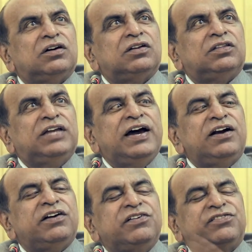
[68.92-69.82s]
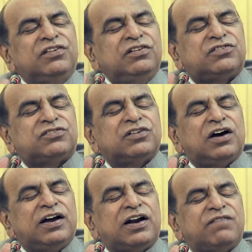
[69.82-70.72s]
there isn't,
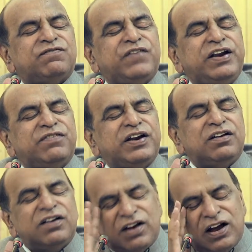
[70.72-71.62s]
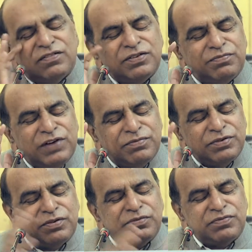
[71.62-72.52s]
and I'm very, very, I will, I will
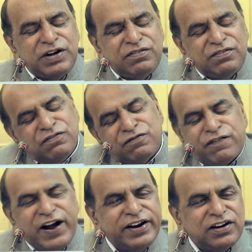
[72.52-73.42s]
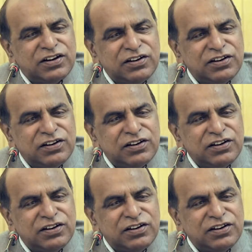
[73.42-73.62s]
be very frank